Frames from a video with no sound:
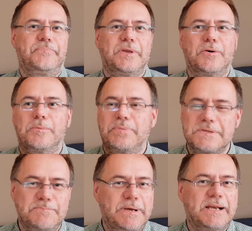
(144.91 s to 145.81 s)
You know,
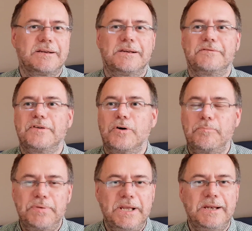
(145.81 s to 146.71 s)
perspective,
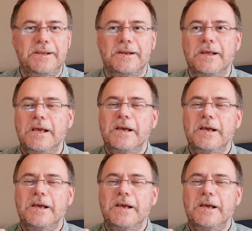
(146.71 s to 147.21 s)
opinion,